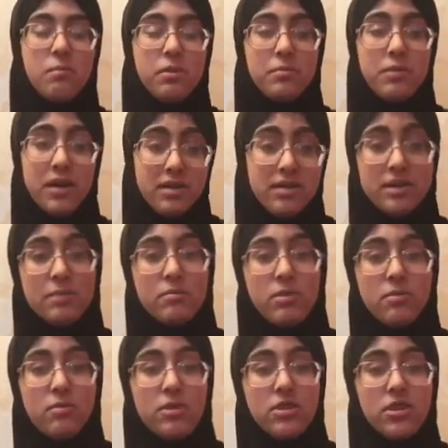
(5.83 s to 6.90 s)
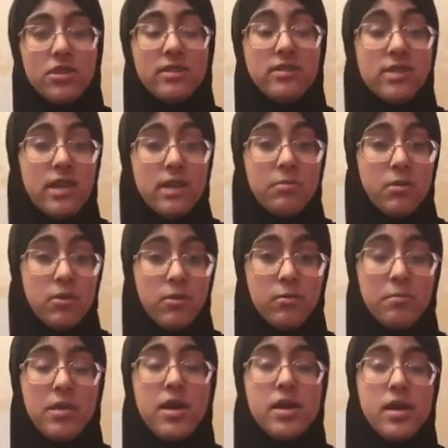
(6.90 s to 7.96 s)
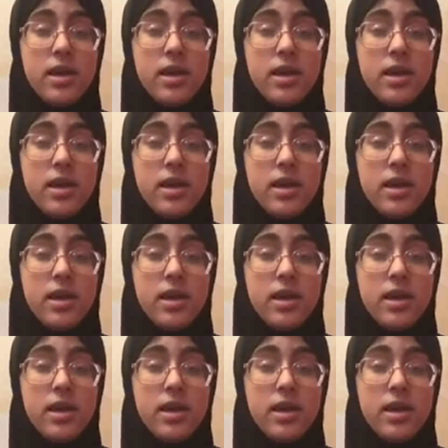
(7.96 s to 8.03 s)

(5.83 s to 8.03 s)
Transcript: but by the time you are watching this, I am home.